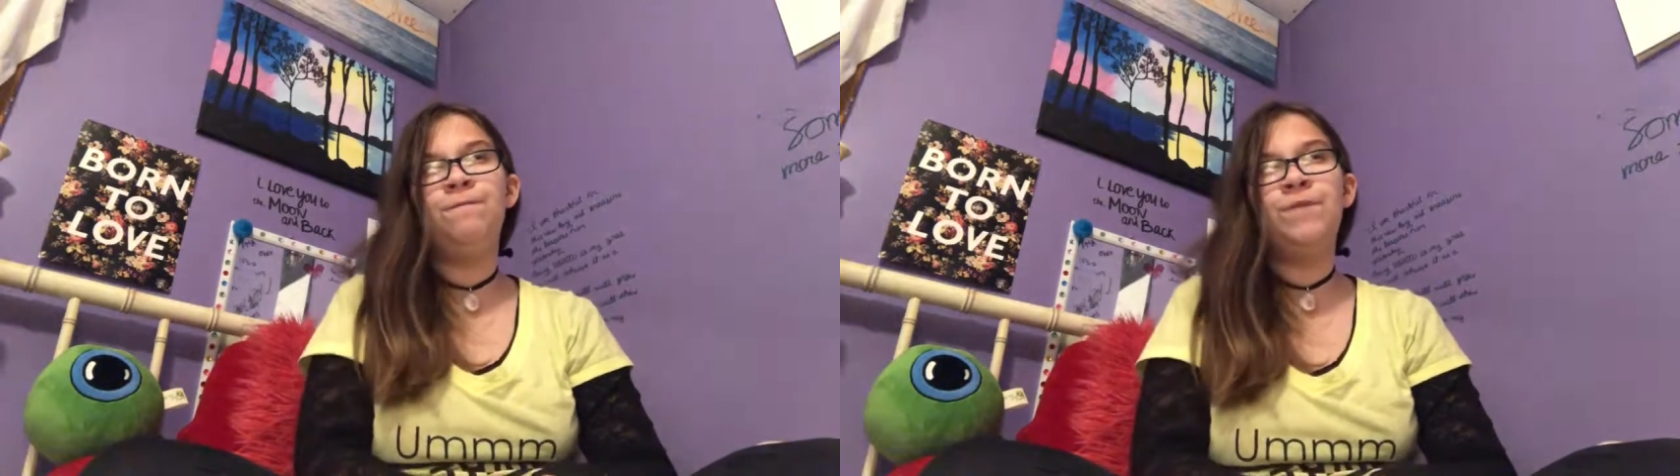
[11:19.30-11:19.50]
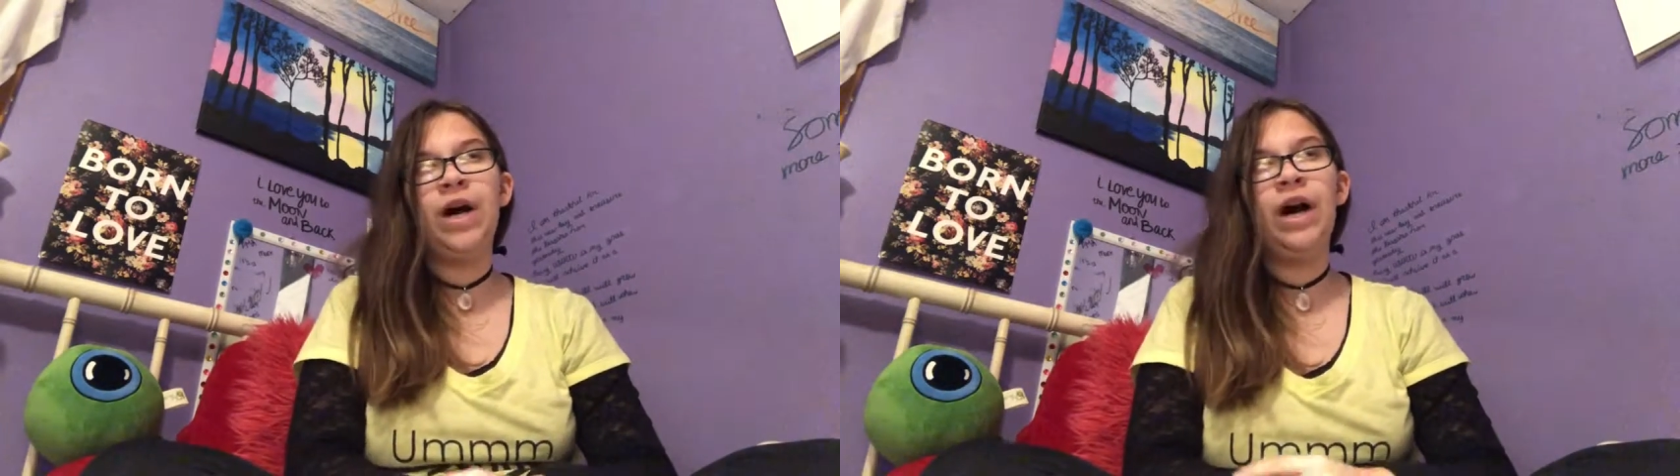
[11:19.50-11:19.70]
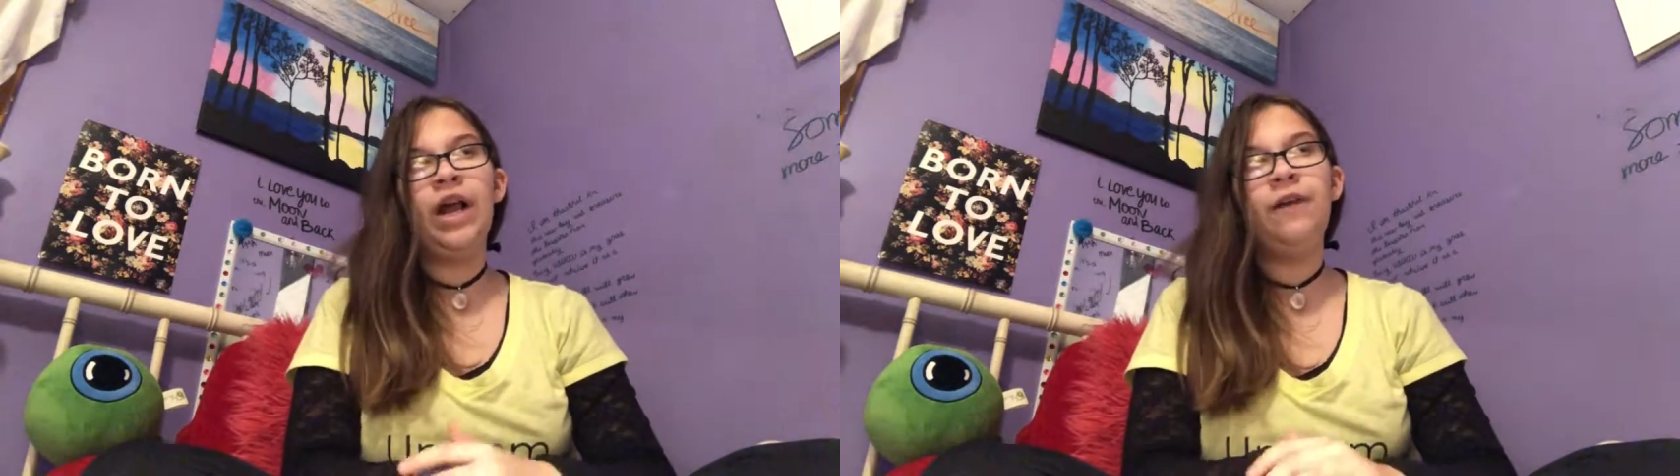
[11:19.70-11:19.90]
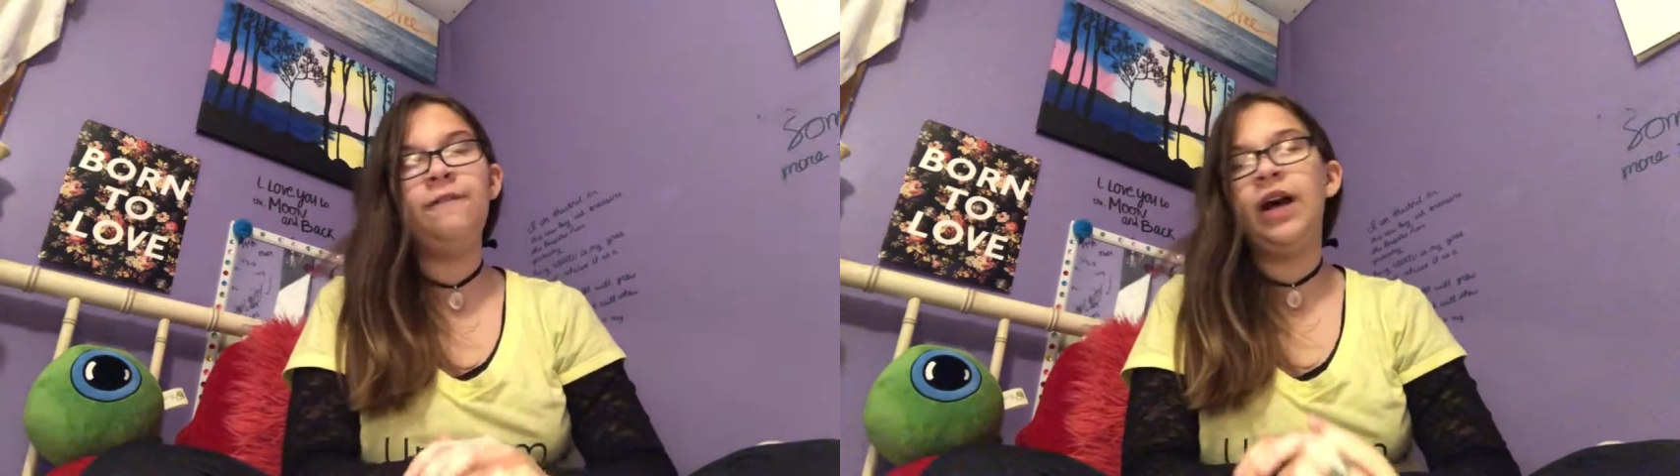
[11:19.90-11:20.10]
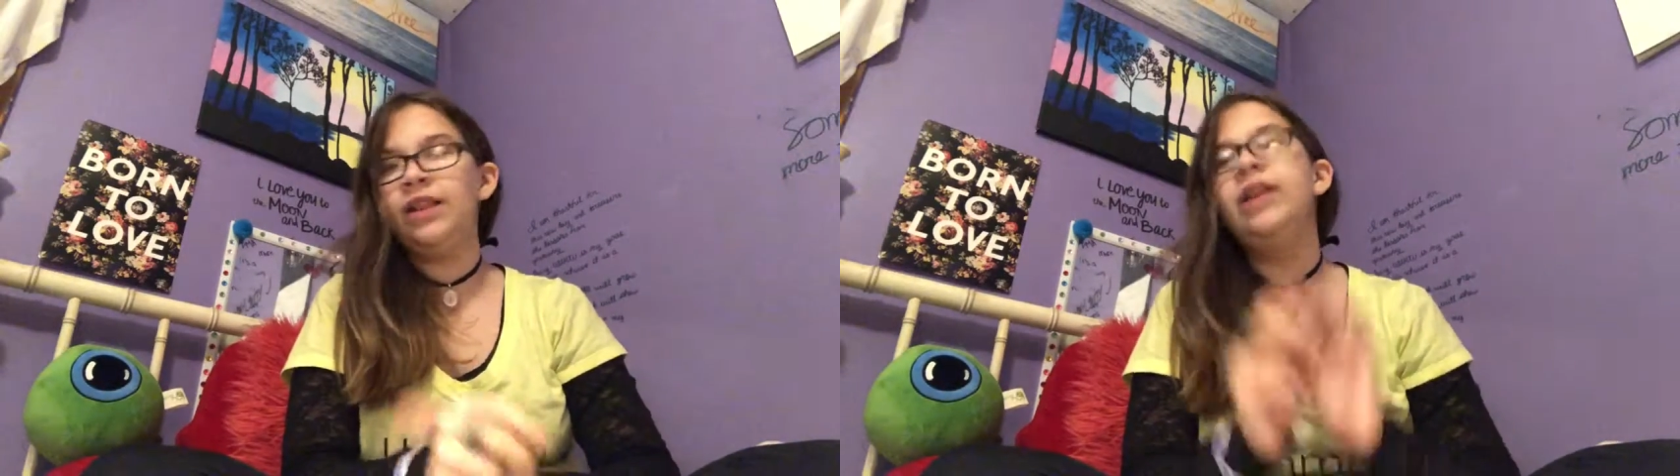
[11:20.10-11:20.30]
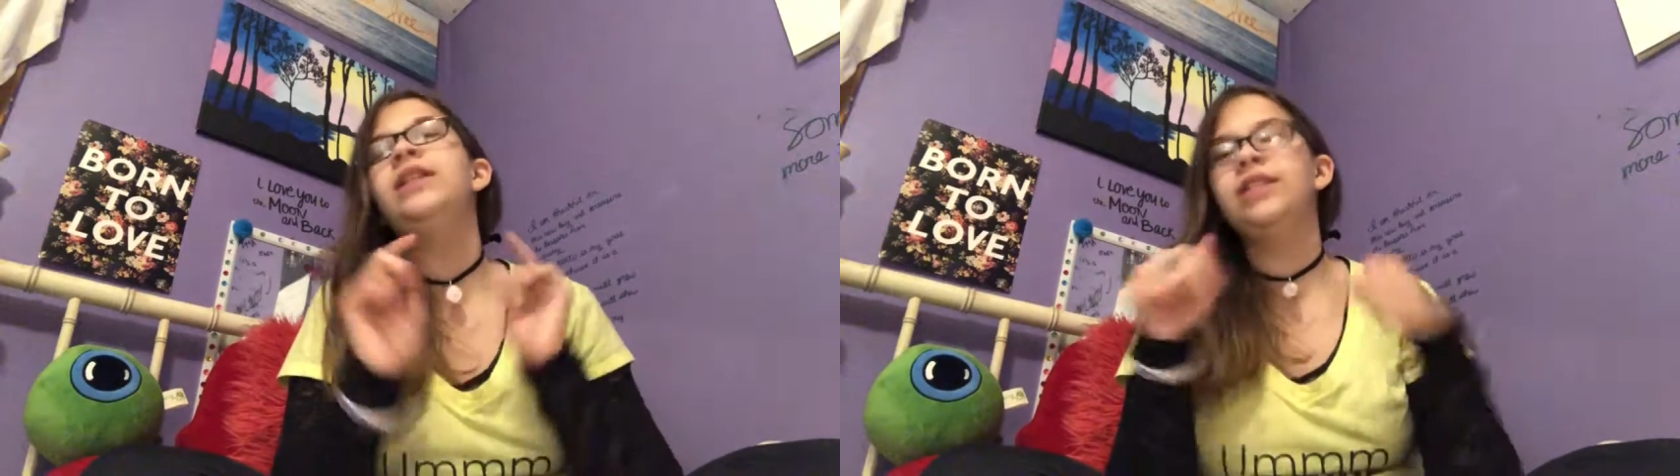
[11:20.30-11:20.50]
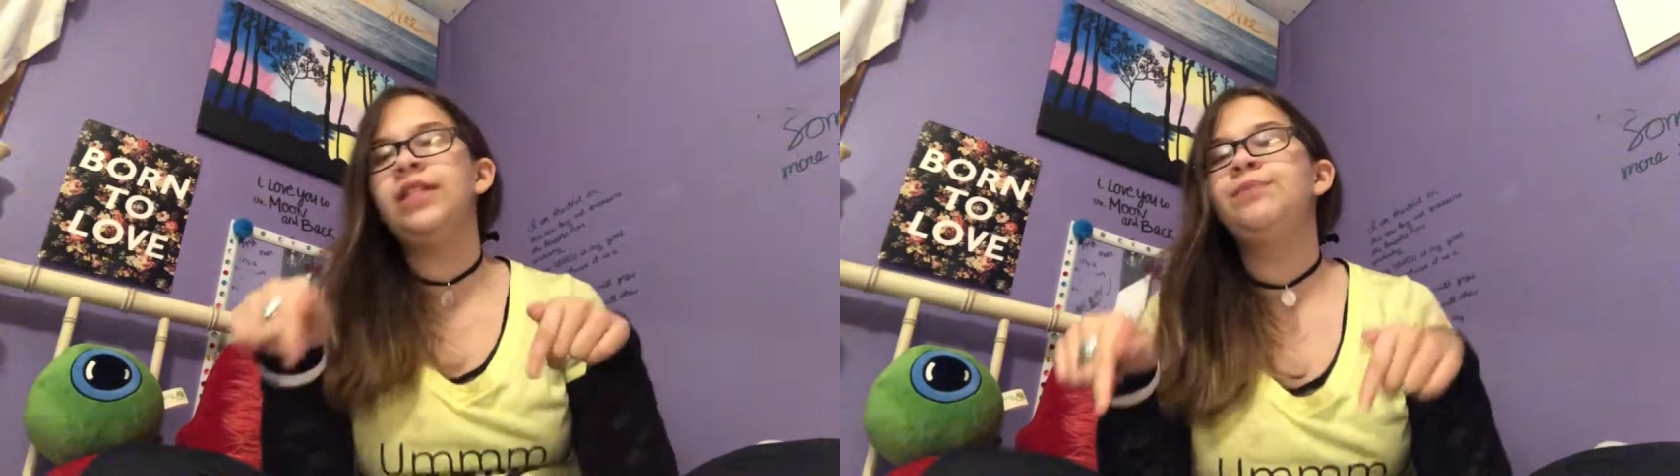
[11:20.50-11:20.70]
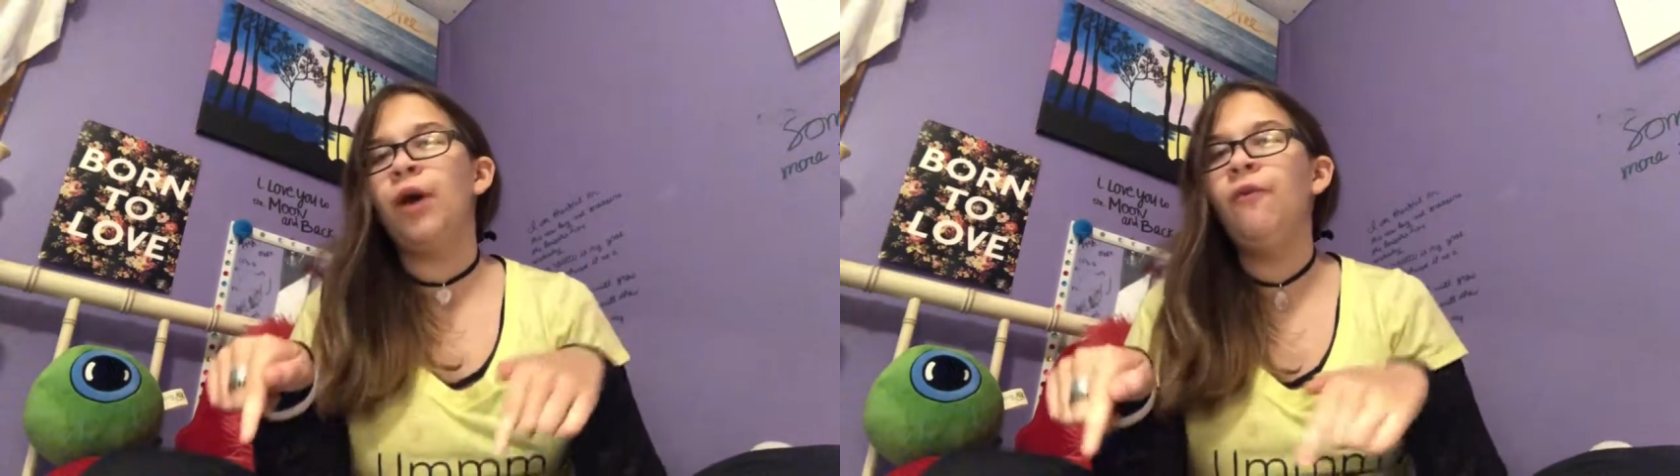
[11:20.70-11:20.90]
5. I think
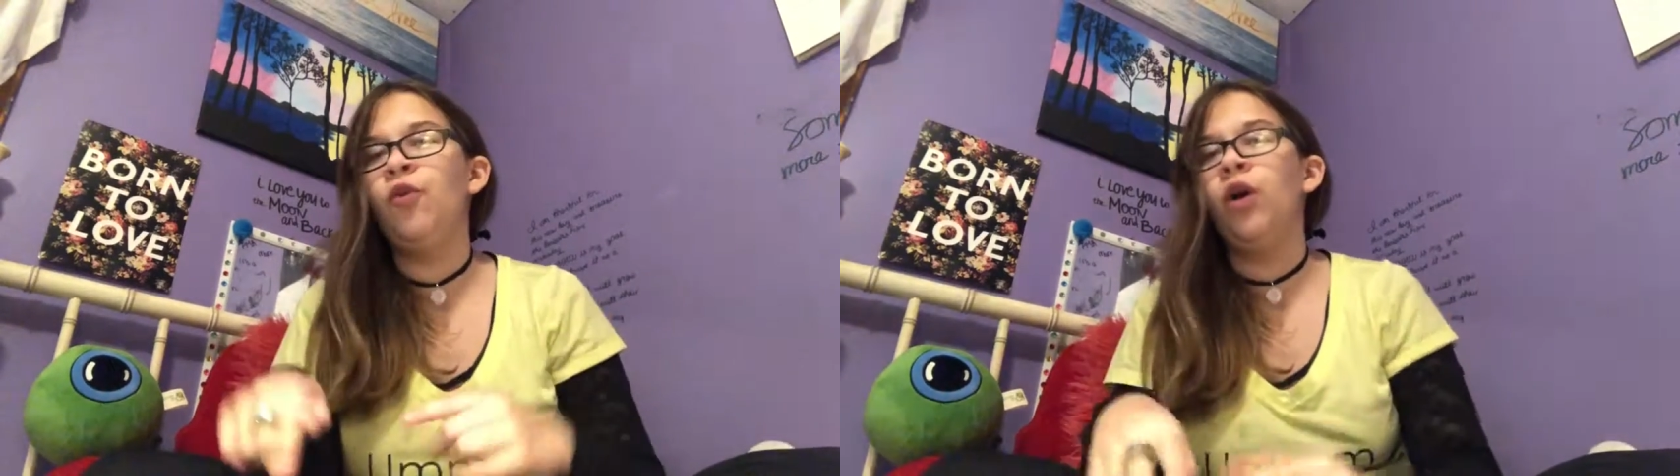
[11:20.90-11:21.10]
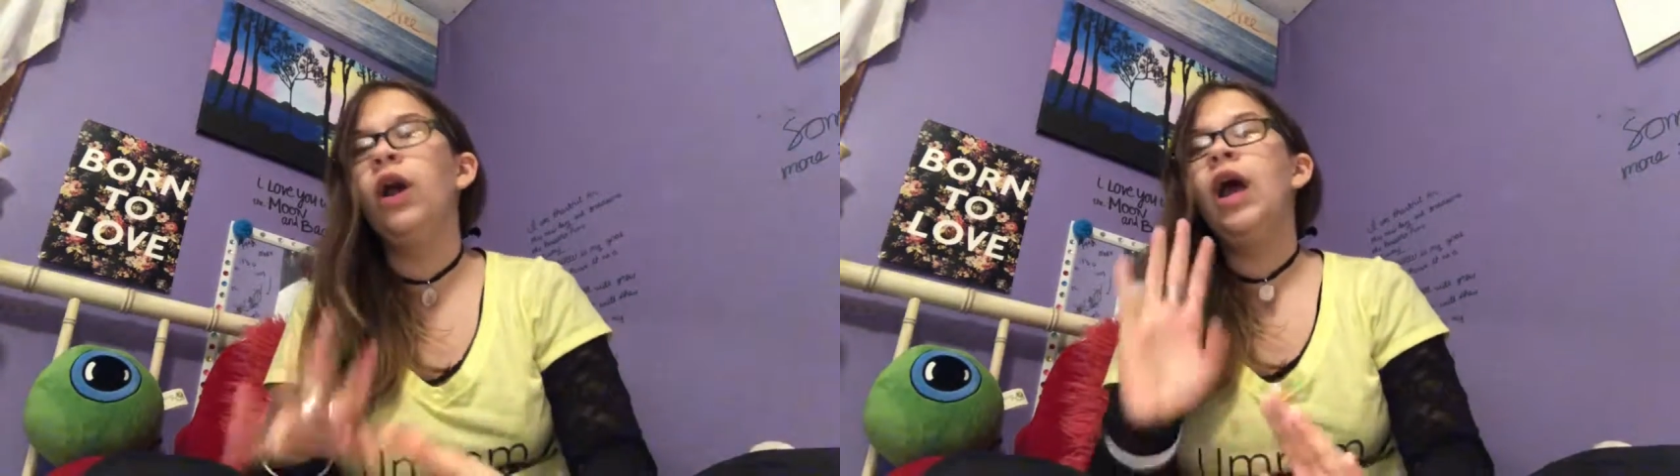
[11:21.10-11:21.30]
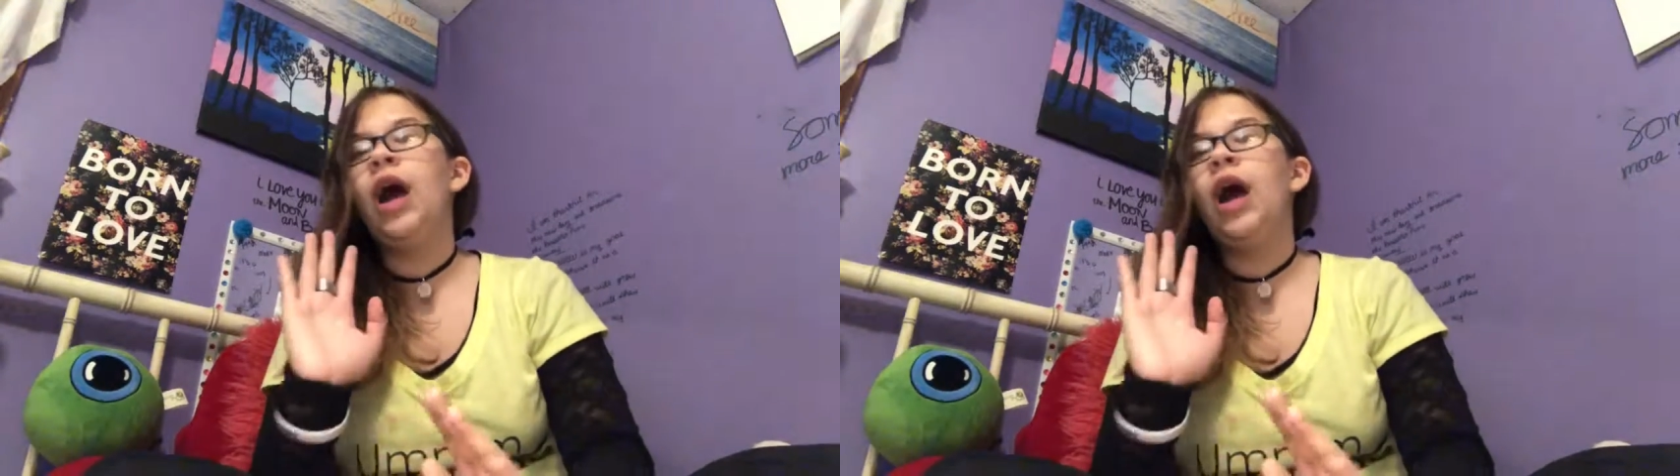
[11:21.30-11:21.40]
this is part 4.